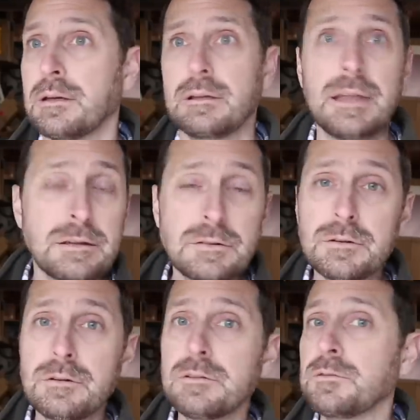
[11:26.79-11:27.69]

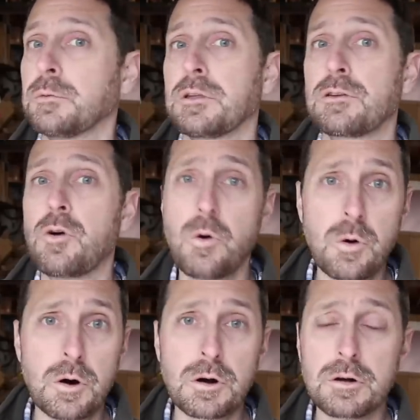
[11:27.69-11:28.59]
lentils, with
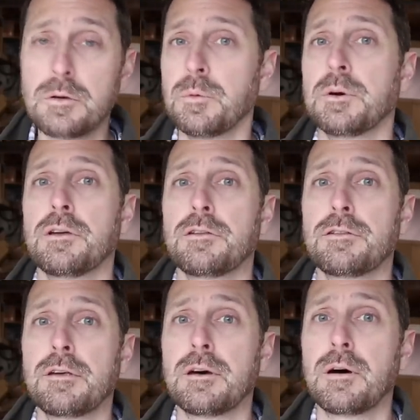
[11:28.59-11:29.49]
corn,
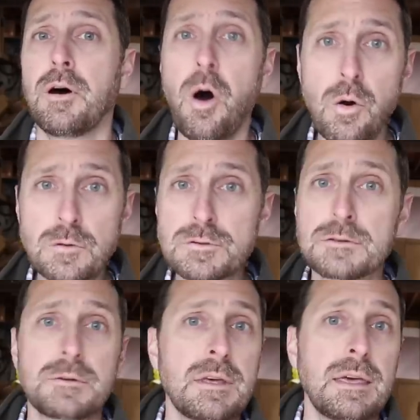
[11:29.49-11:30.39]
with uh, oats,